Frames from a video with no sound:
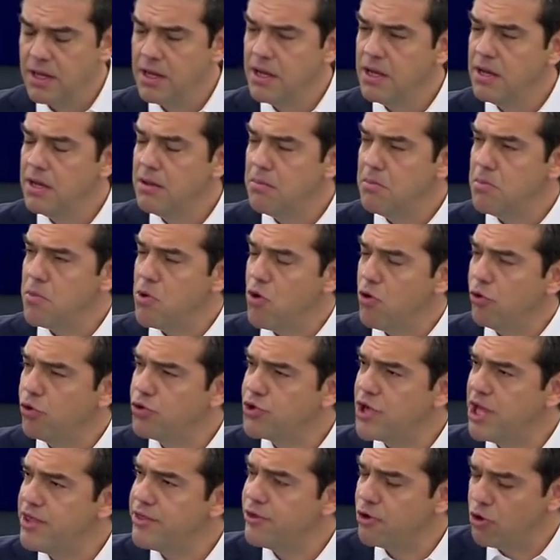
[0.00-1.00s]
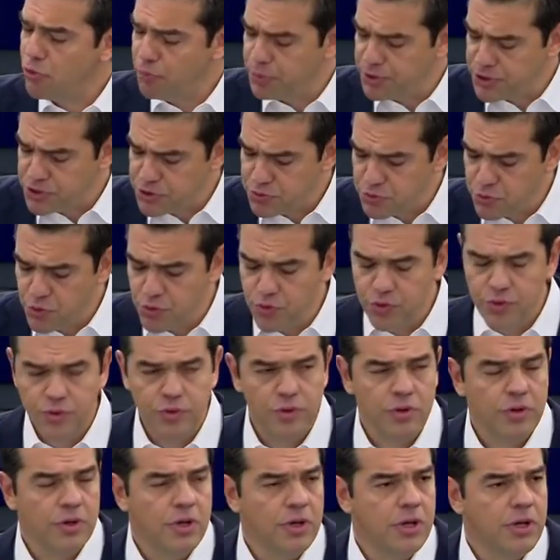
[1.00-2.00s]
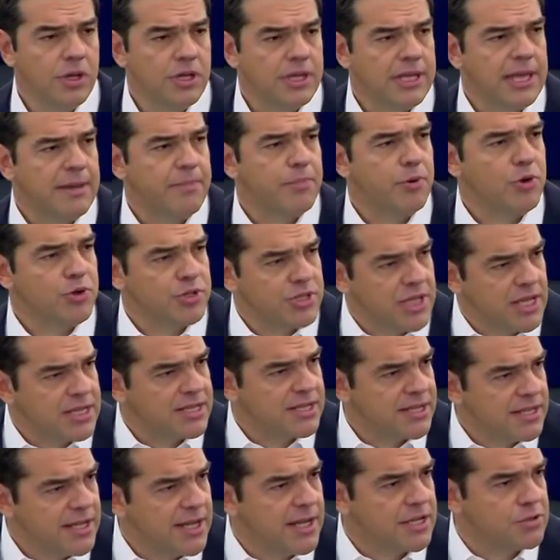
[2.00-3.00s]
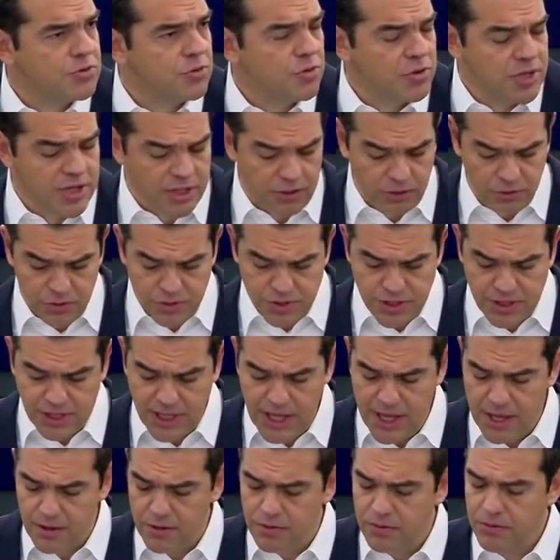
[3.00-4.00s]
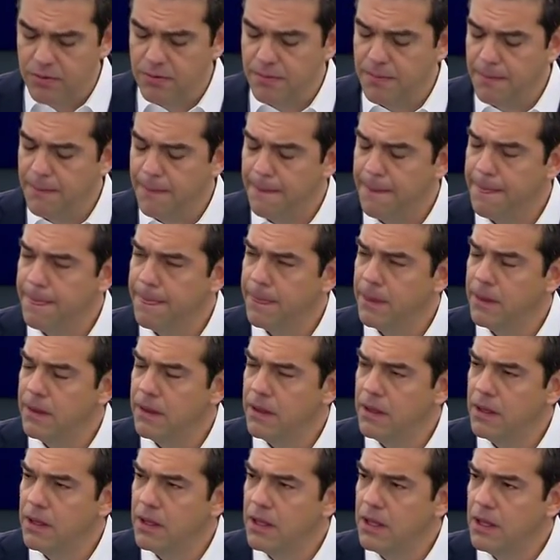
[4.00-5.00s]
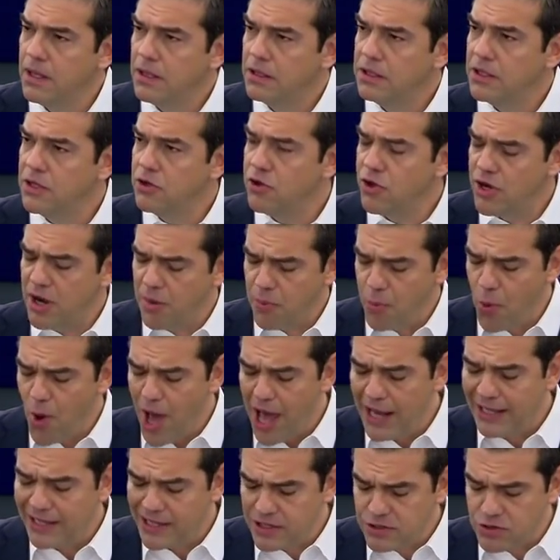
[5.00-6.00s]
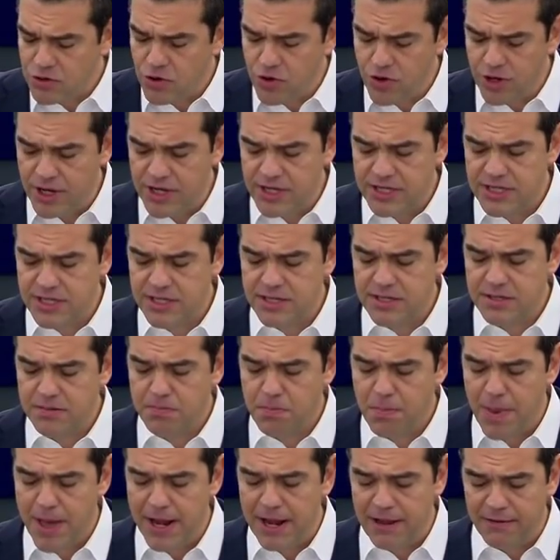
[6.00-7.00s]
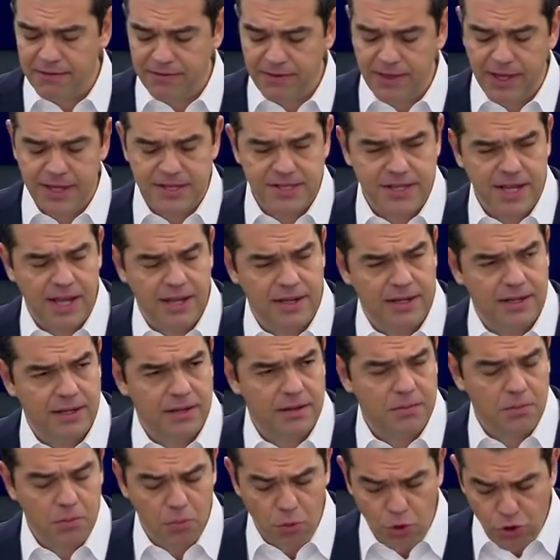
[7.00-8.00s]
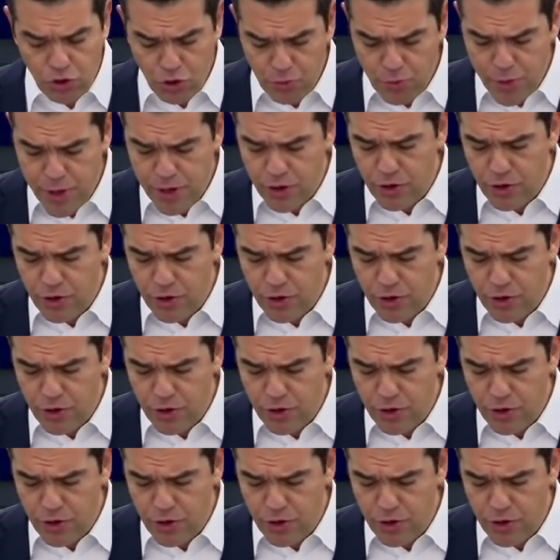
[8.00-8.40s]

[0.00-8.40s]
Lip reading: to manage the tremendous migrant and refugee flows within a climate of protection